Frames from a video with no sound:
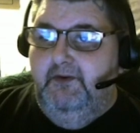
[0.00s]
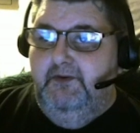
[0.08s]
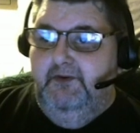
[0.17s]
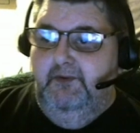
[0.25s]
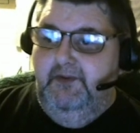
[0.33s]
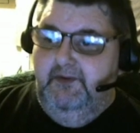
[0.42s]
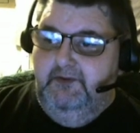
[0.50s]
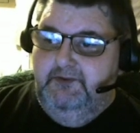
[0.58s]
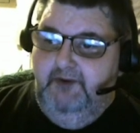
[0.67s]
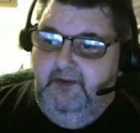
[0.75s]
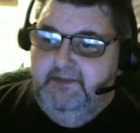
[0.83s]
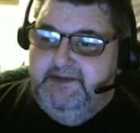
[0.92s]
do with those
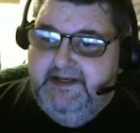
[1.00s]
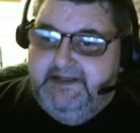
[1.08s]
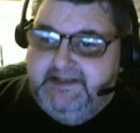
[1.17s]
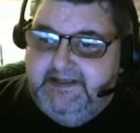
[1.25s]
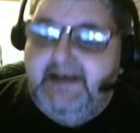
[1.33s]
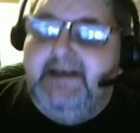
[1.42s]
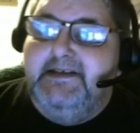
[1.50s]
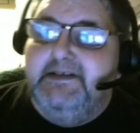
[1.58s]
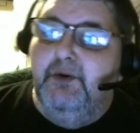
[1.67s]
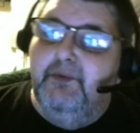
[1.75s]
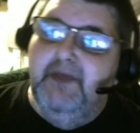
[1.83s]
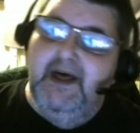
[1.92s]
drumsticks is
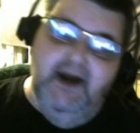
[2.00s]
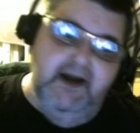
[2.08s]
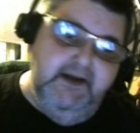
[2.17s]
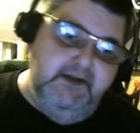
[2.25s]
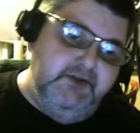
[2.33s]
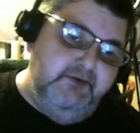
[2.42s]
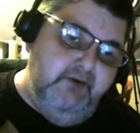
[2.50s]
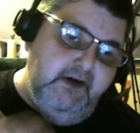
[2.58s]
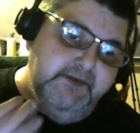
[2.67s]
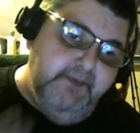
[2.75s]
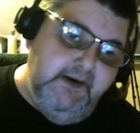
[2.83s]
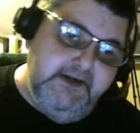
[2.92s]
so that I can
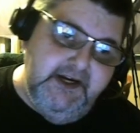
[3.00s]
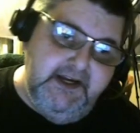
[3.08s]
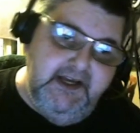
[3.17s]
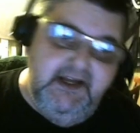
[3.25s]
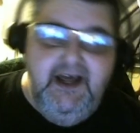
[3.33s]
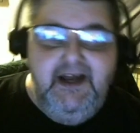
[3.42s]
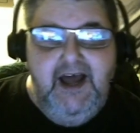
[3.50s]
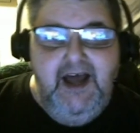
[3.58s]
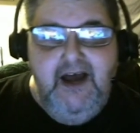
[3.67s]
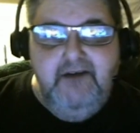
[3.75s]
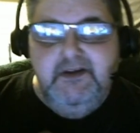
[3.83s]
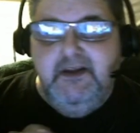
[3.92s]
stretch my chicken and
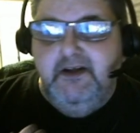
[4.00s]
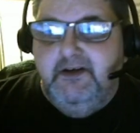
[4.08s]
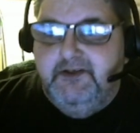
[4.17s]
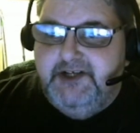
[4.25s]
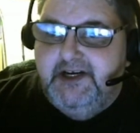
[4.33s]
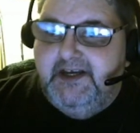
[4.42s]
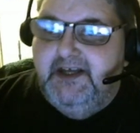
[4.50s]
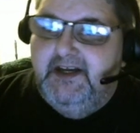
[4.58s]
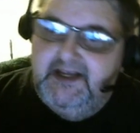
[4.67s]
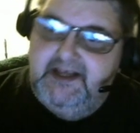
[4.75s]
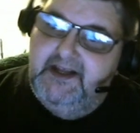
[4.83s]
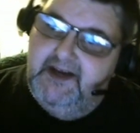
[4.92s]
have a little chicken
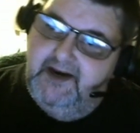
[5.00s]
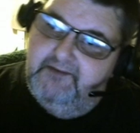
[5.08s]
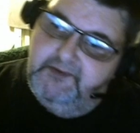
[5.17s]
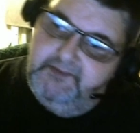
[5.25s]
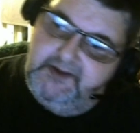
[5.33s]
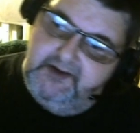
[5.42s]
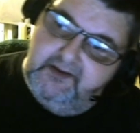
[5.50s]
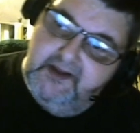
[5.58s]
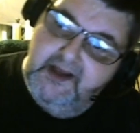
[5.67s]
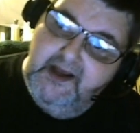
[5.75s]
in every meal